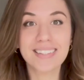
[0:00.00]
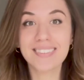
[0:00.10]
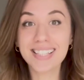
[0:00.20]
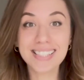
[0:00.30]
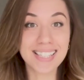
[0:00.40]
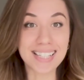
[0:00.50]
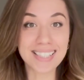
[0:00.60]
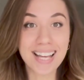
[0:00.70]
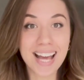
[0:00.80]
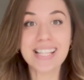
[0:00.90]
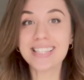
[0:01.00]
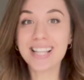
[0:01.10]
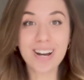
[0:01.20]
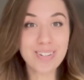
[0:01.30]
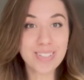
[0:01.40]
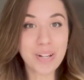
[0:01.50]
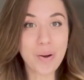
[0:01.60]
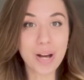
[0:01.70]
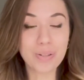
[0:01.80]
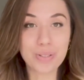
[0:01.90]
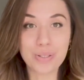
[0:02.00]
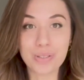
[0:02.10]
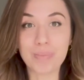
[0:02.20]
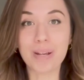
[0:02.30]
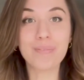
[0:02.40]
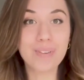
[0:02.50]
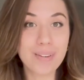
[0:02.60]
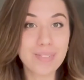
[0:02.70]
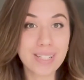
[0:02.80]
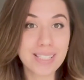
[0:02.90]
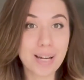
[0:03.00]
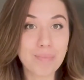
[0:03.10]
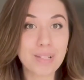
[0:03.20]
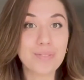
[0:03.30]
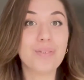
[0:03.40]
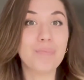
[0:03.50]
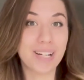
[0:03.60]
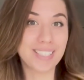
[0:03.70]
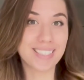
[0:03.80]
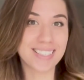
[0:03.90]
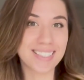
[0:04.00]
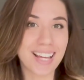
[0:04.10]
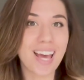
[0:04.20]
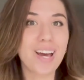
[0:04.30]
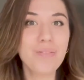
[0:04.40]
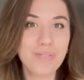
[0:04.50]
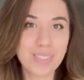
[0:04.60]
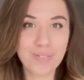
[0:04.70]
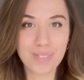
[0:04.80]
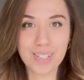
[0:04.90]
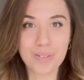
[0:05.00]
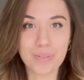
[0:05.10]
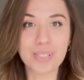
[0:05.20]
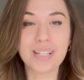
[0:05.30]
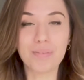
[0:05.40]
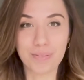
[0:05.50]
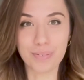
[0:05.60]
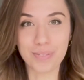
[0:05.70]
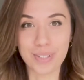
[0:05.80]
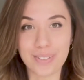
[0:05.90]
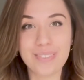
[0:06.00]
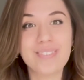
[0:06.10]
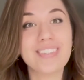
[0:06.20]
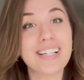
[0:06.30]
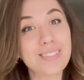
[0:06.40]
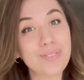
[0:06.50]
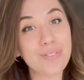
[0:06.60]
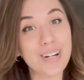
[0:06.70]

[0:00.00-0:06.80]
That's it. Now you know how to use my favorite template for budgeting. I hope this video was helpful for you. Thanks for